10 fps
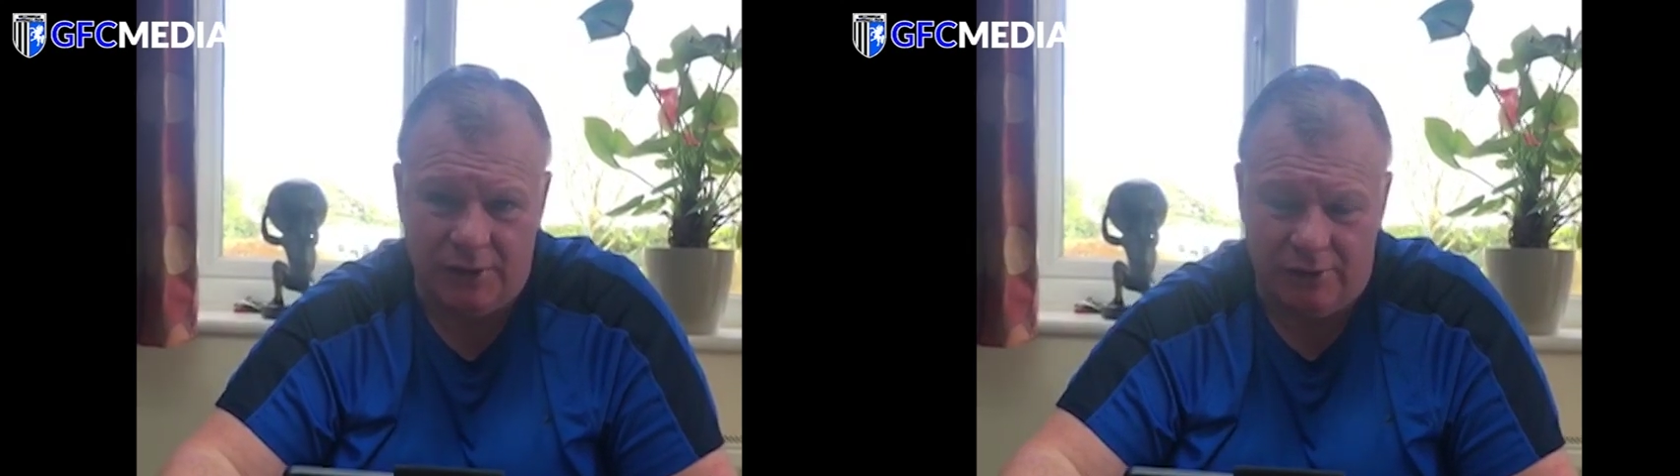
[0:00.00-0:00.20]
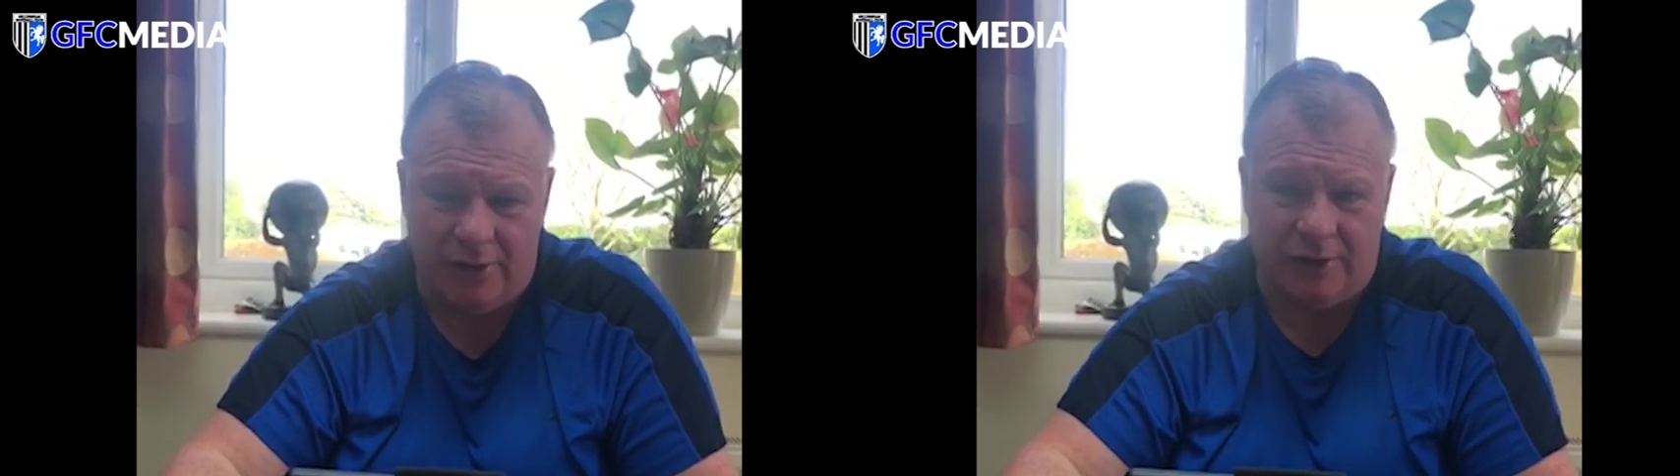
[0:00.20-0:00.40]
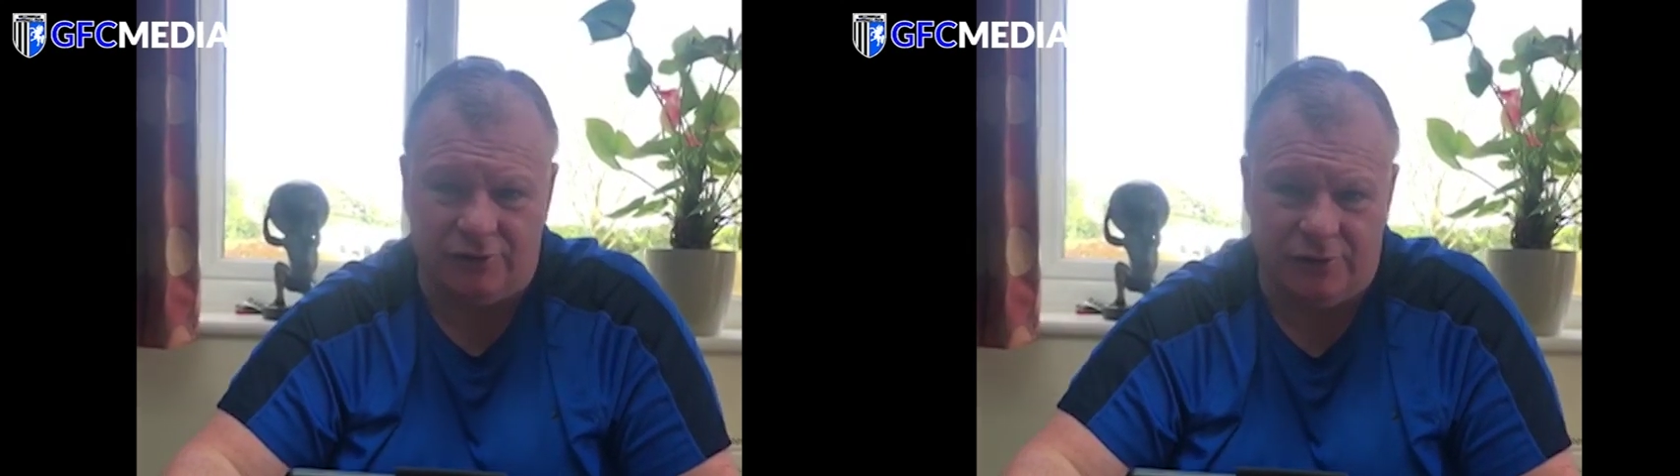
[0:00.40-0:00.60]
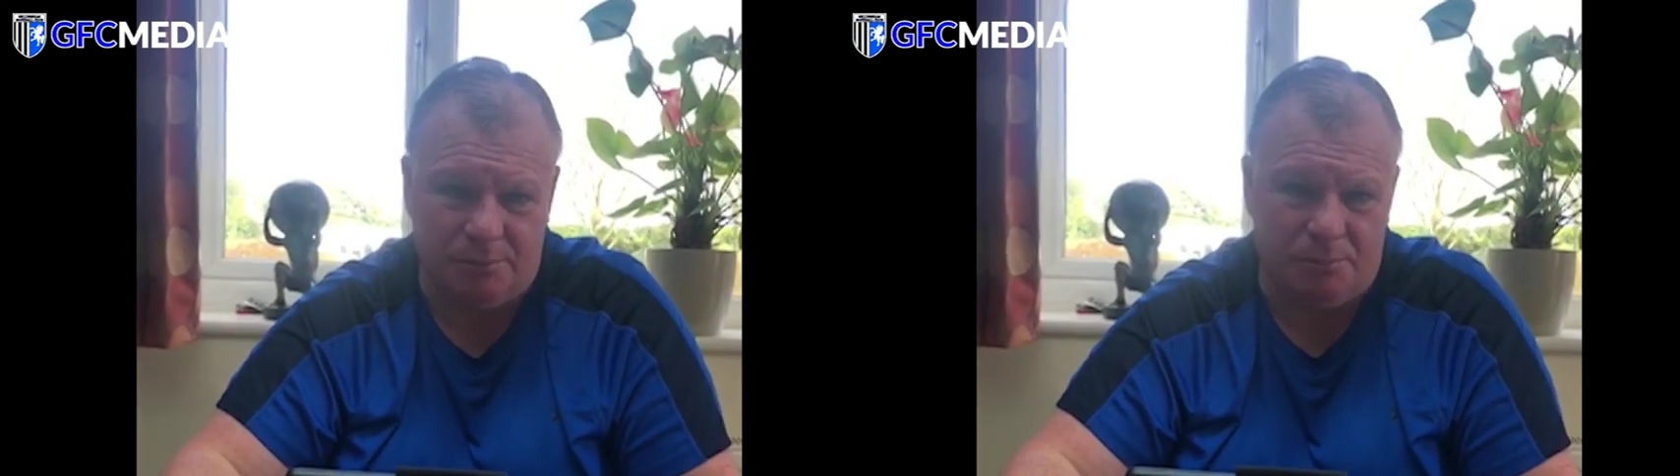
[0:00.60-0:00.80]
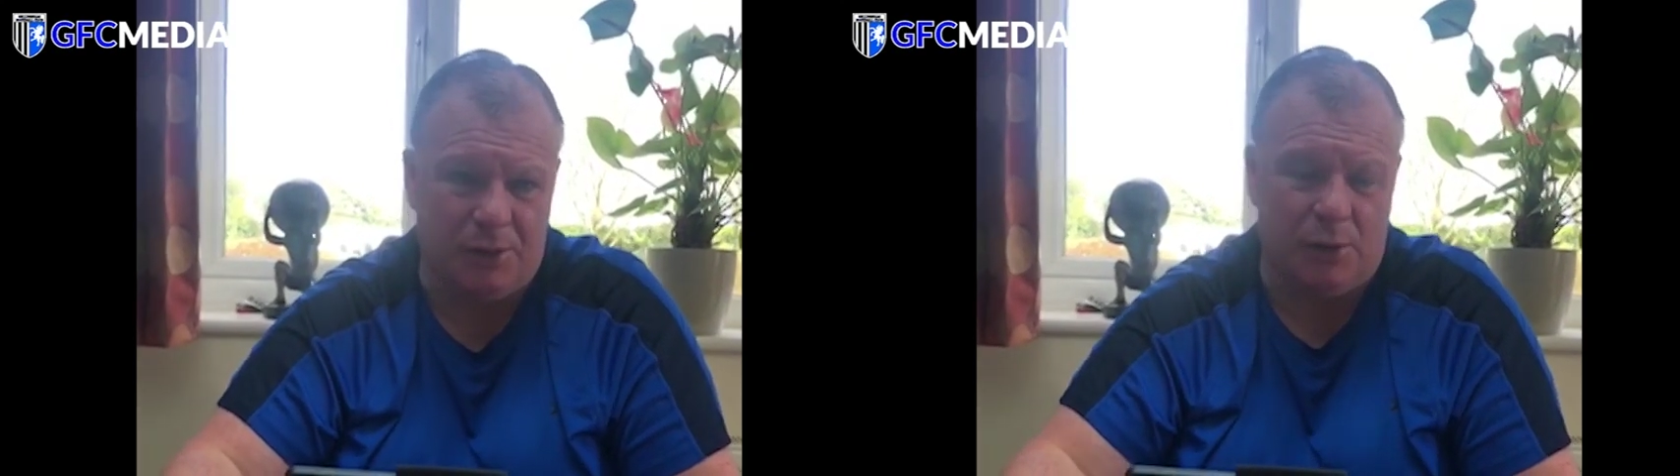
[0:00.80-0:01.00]
thanks to the
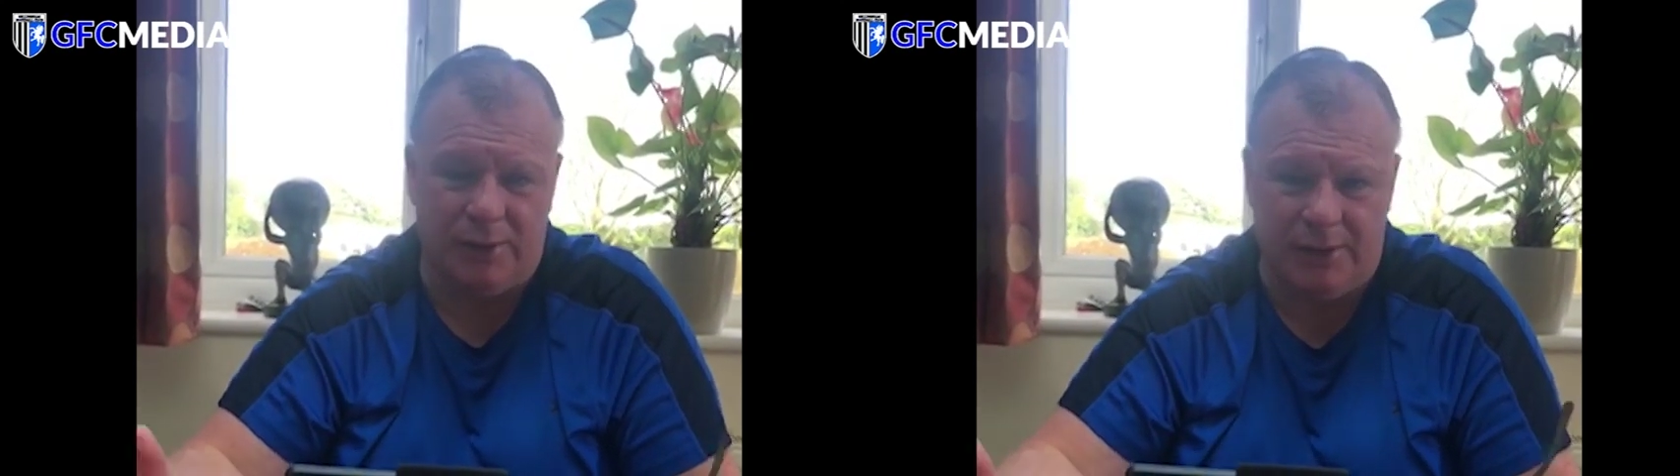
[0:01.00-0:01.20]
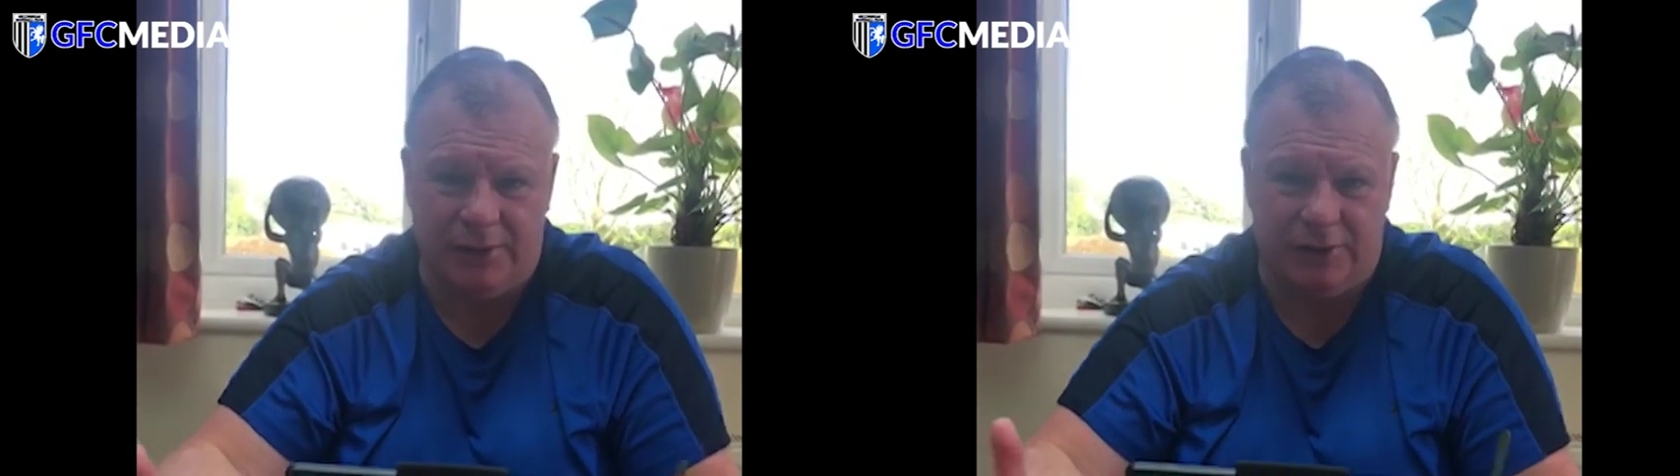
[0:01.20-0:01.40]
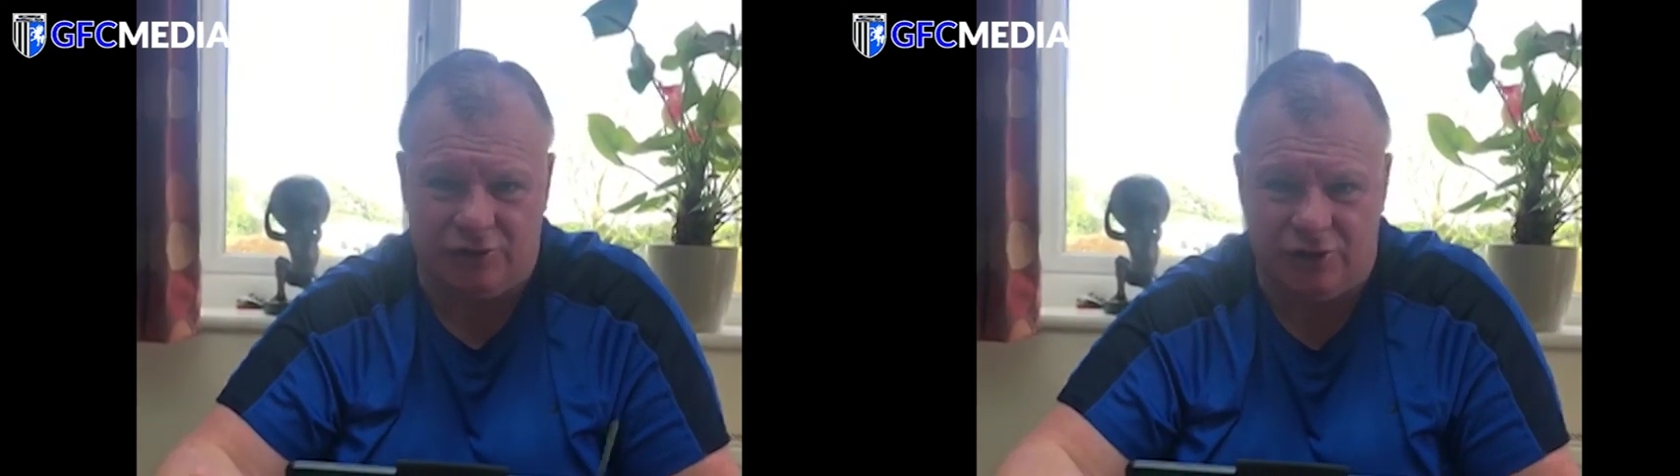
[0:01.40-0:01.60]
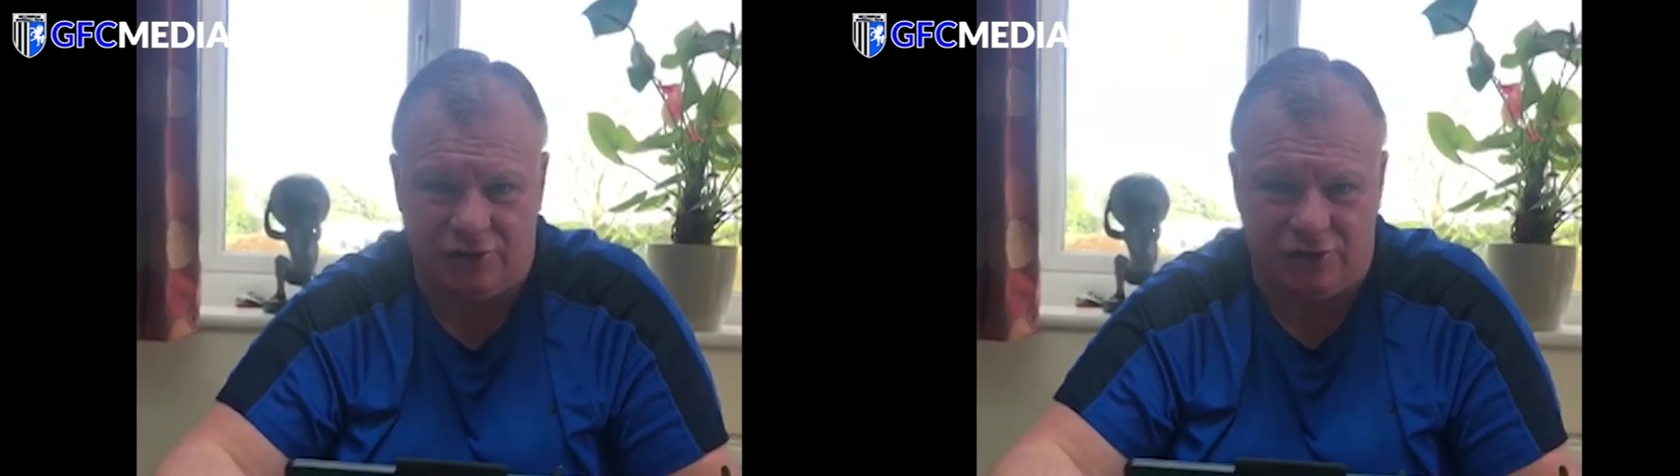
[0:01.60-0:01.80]
brilliant NHS